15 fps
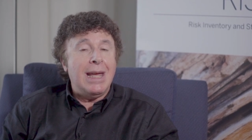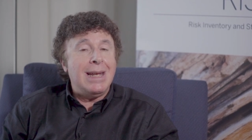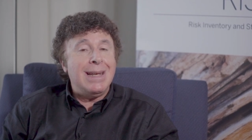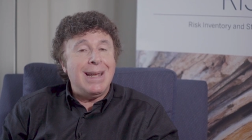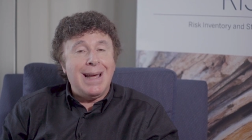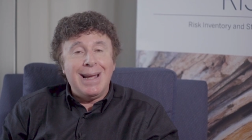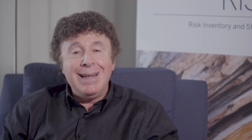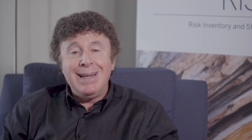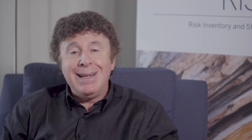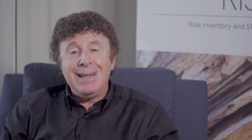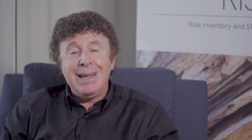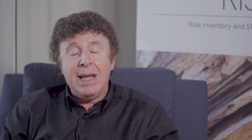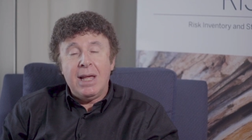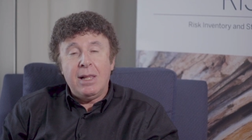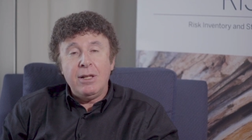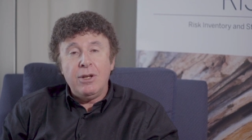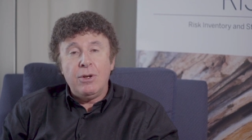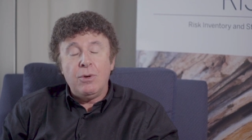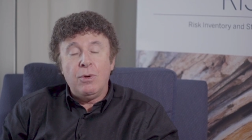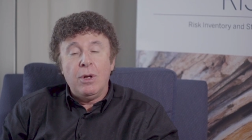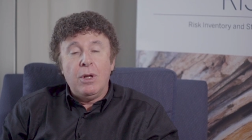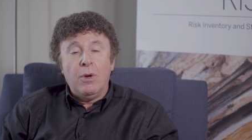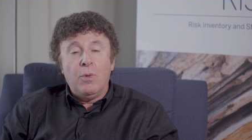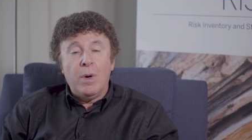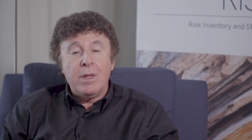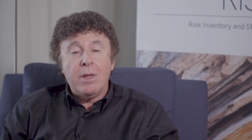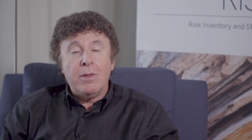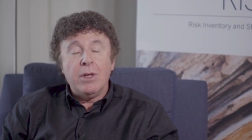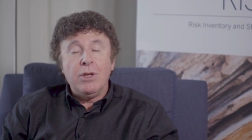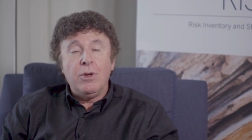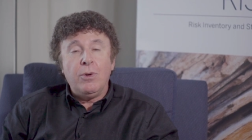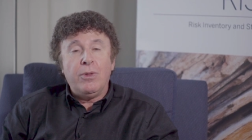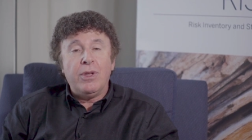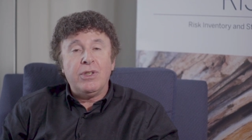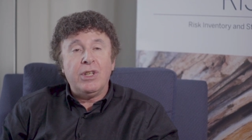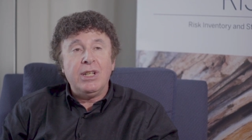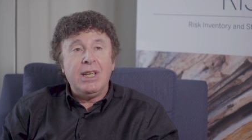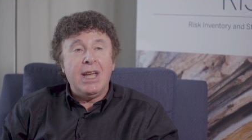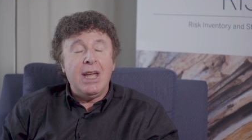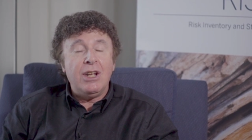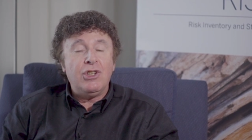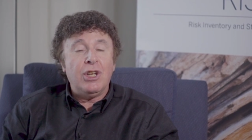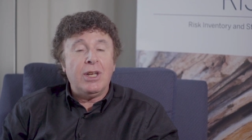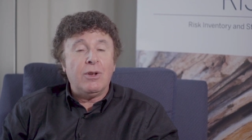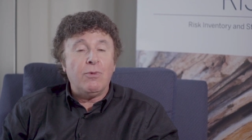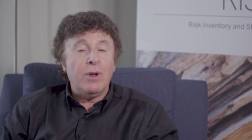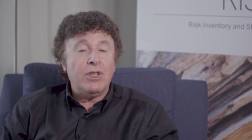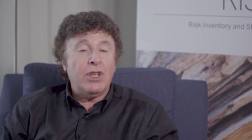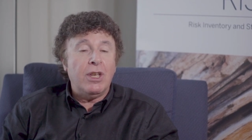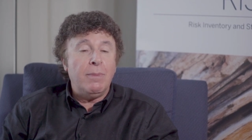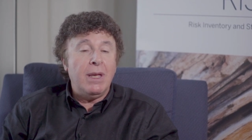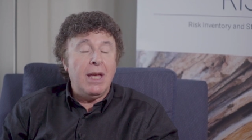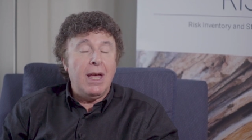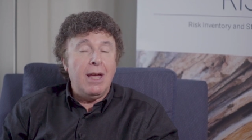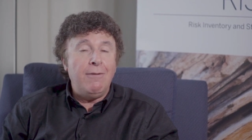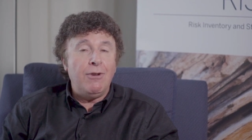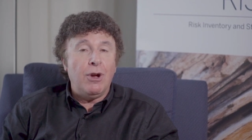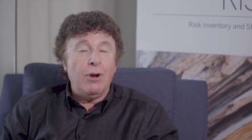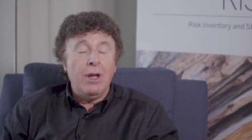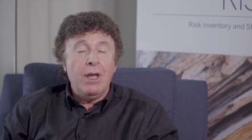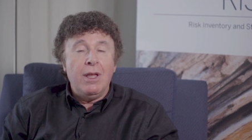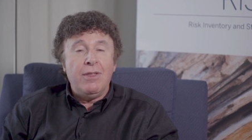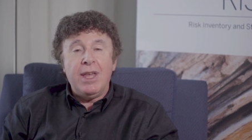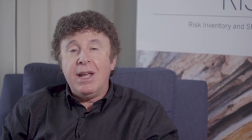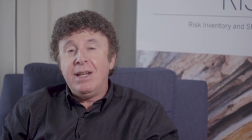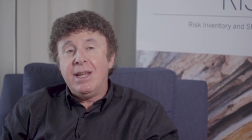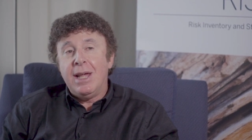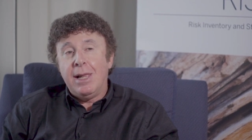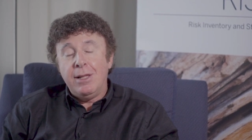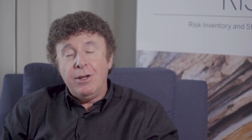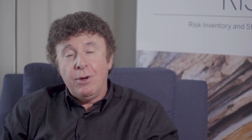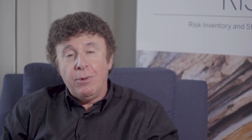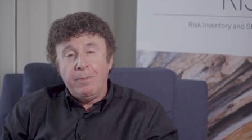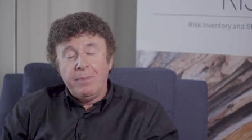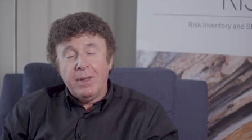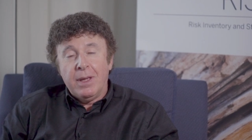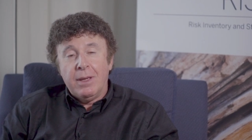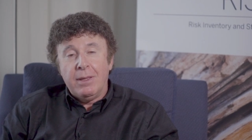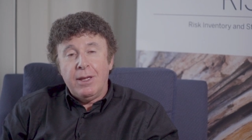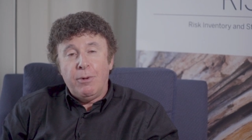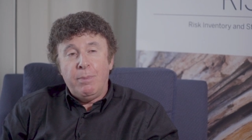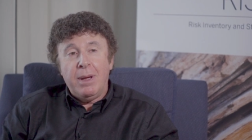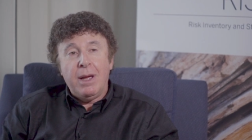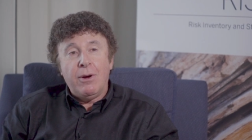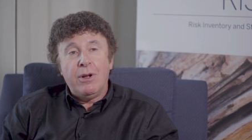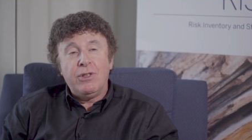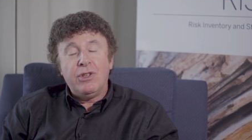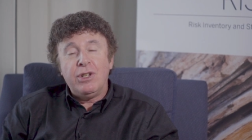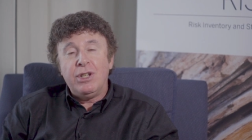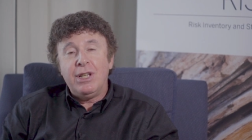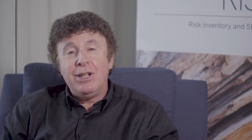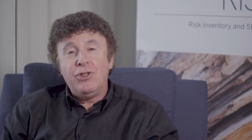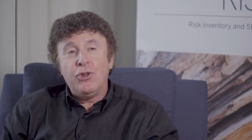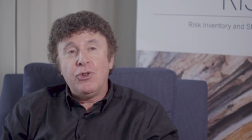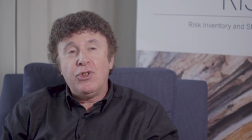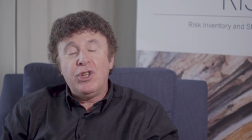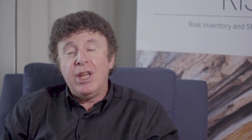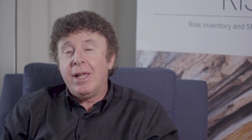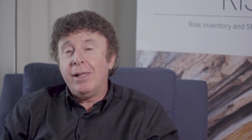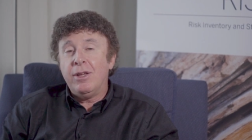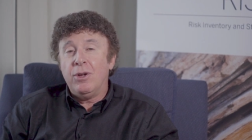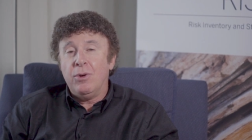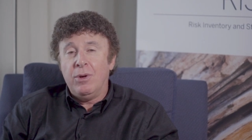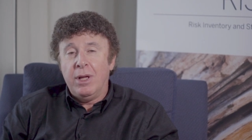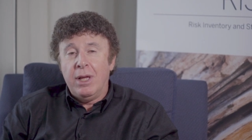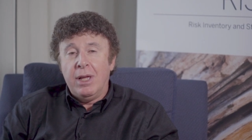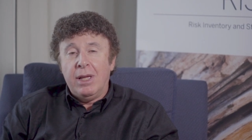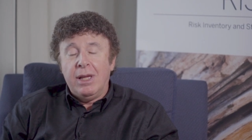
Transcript: again, not to tell you whether the youth is engaging in risky behavior. They tell you. Their parents and teachers tell you.